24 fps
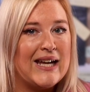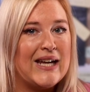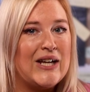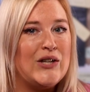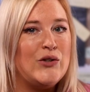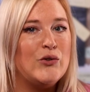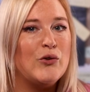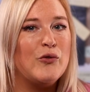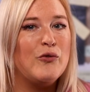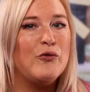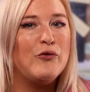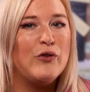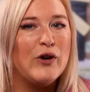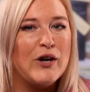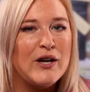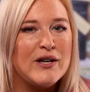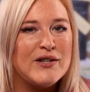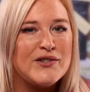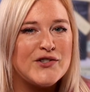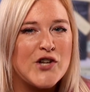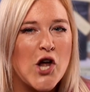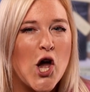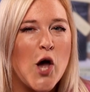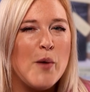in your
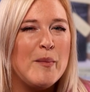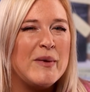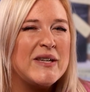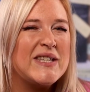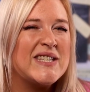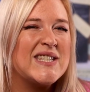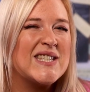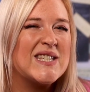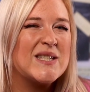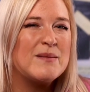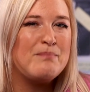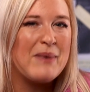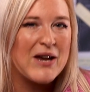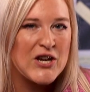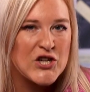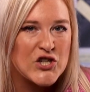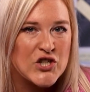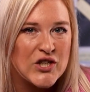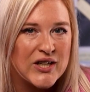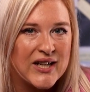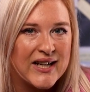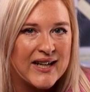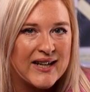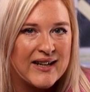first term
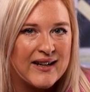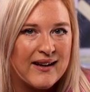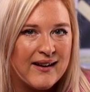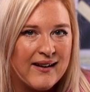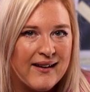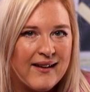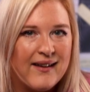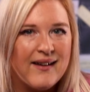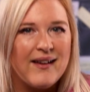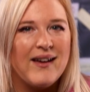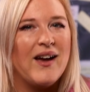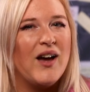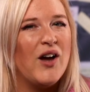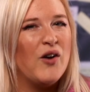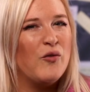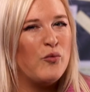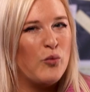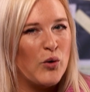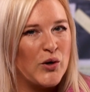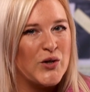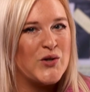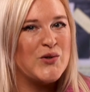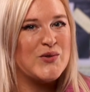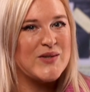especially,
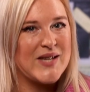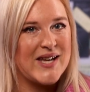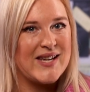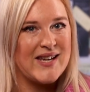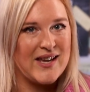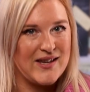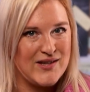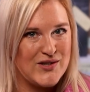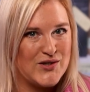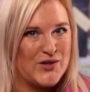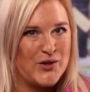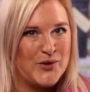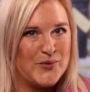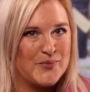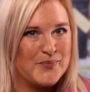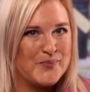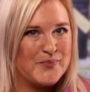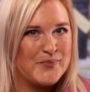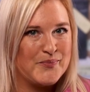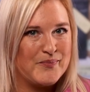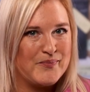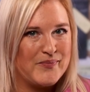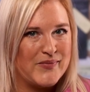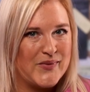of what you say yes to.
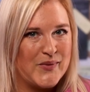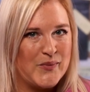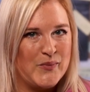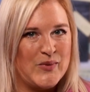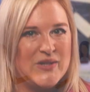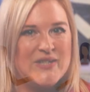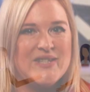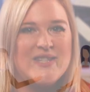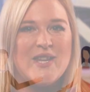When